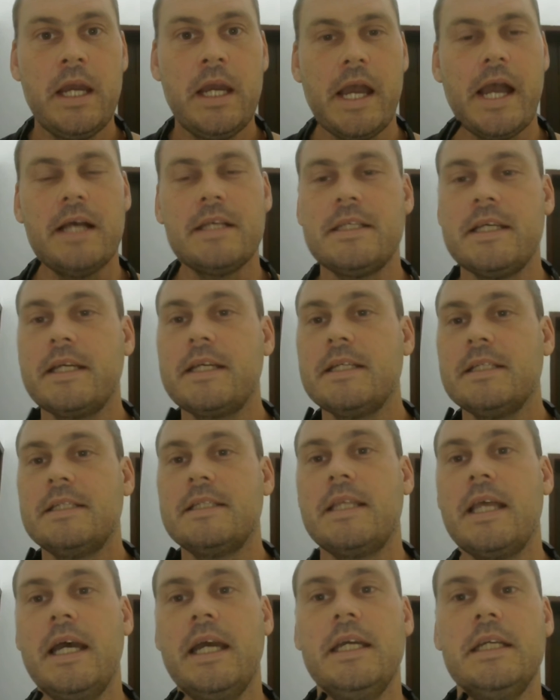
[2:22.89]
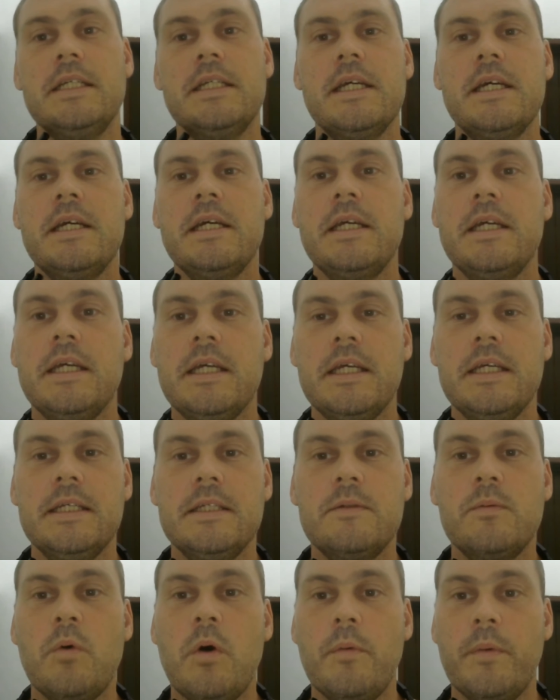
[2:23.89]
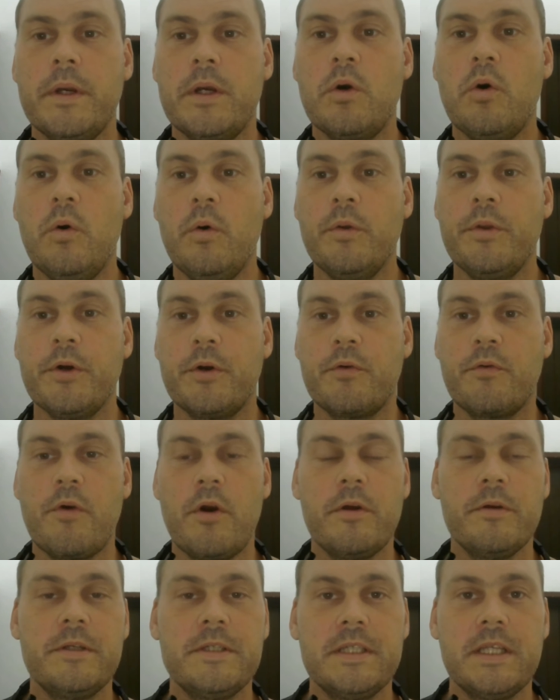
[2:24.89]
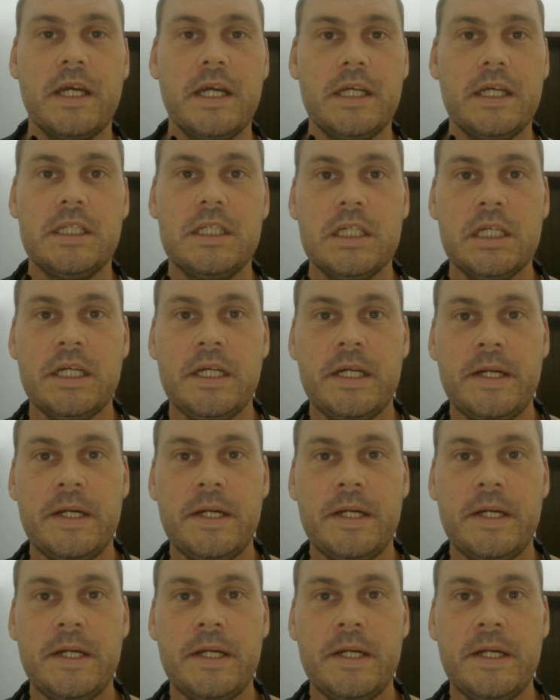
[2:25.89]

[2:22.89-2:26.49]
Our second stage is what we call the growth stage.